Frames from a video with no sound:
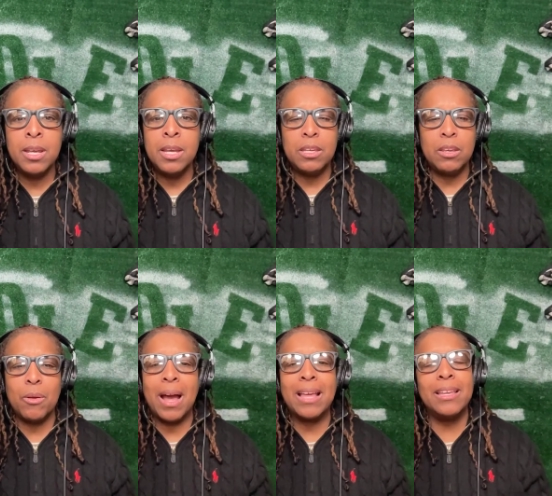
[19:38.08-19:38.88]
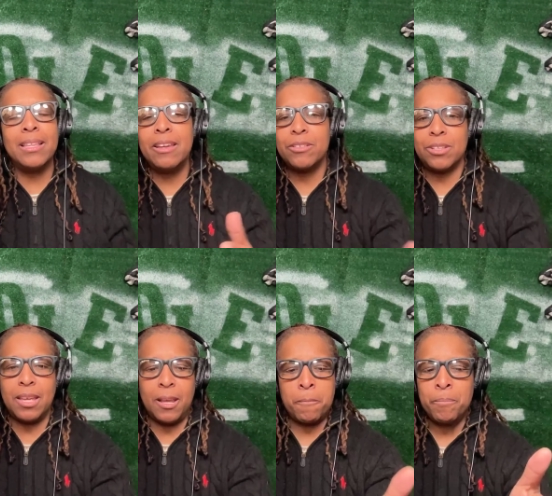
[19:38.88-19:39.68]
Here's the
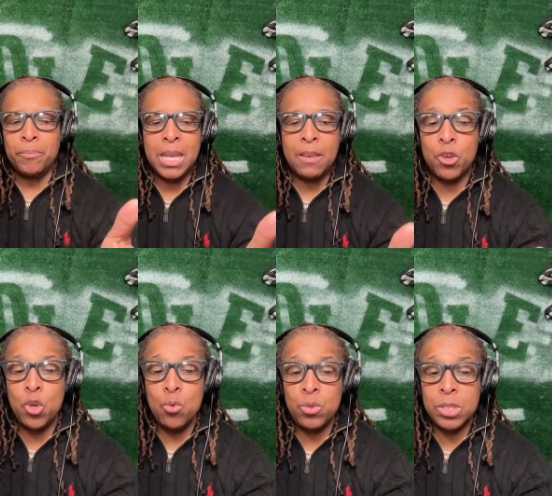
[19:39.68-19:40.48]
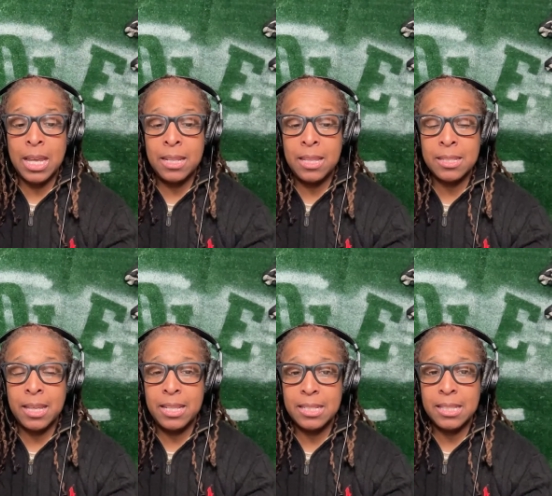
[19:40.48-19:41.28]
thing. If you said this
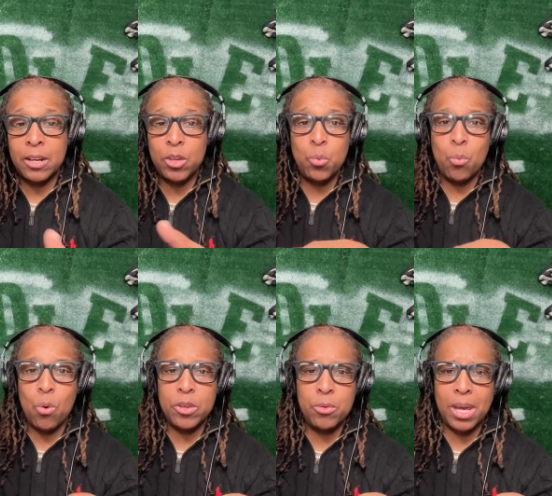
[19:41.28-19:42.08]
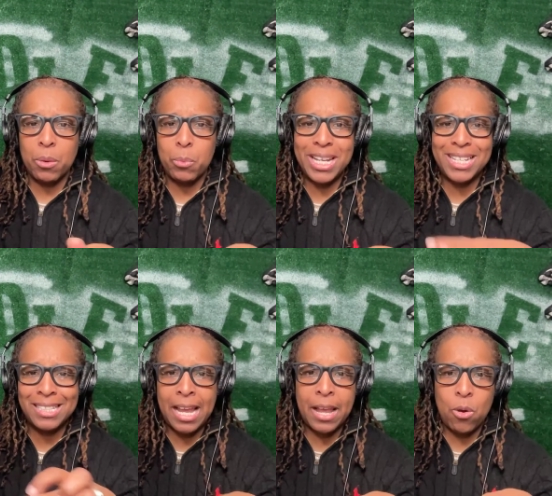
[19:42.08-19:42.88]
in this letter, you can't wait to
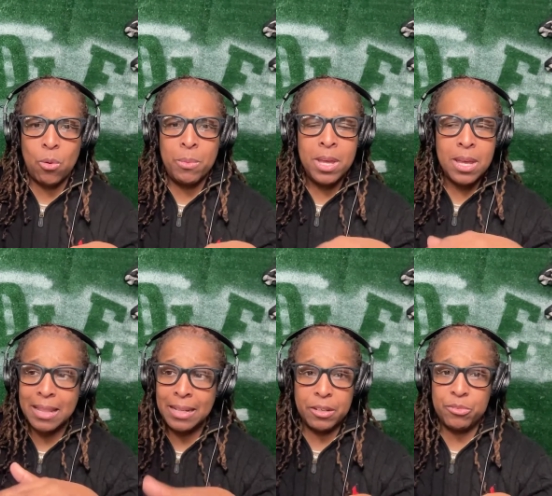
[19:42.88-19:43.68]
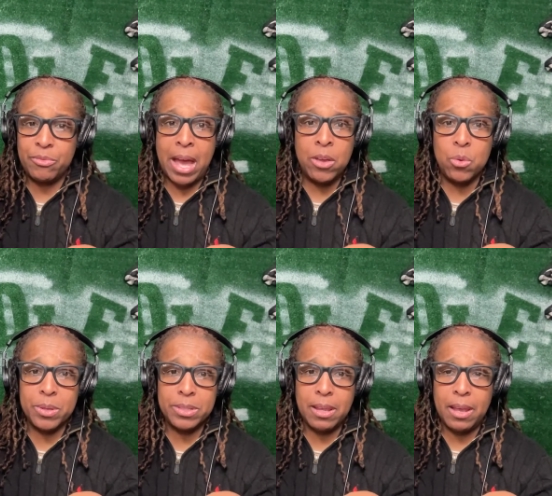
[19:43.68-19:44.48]
stay home. I think there's value
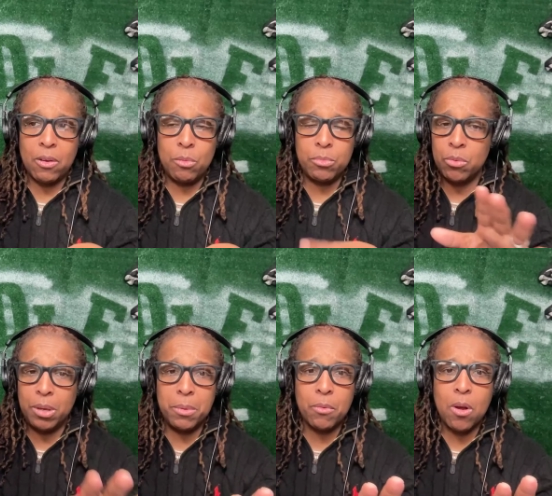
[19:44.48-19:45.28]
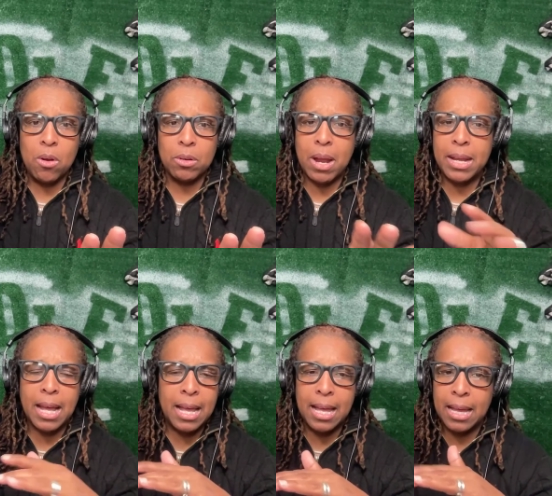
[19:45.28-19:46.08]
in staying home. Don't get me wrong, right?
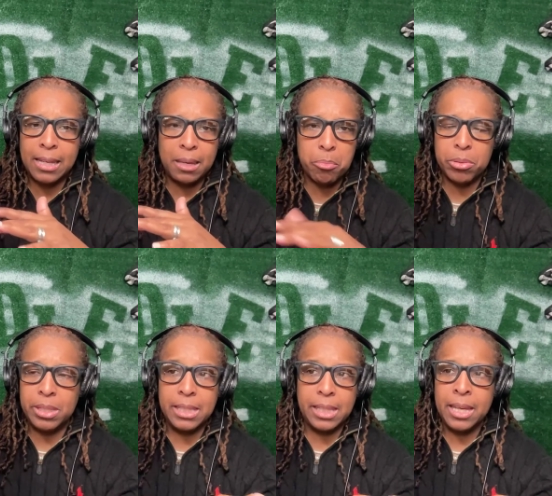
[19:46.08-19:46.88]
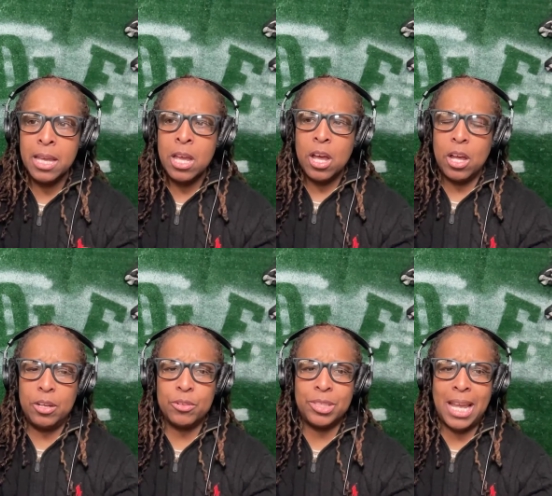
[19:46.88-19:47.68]
I completely
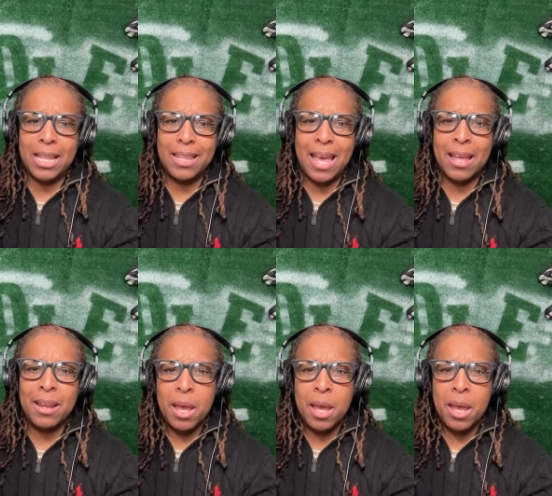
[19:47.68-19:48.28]
understand that.